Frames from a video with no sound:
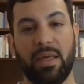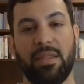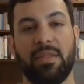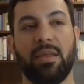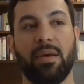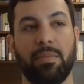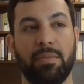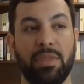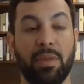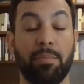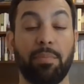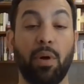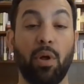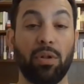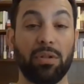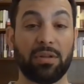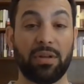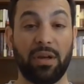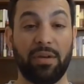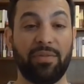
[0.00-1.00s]

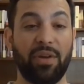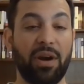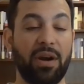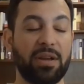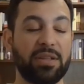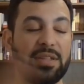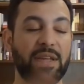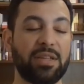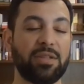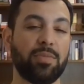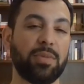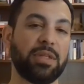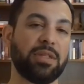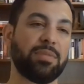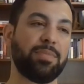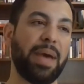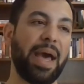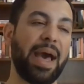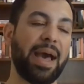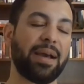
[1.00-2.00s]
bulk of our assessments
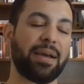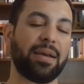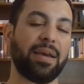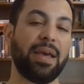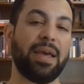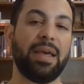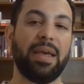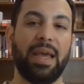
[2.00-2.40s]
back.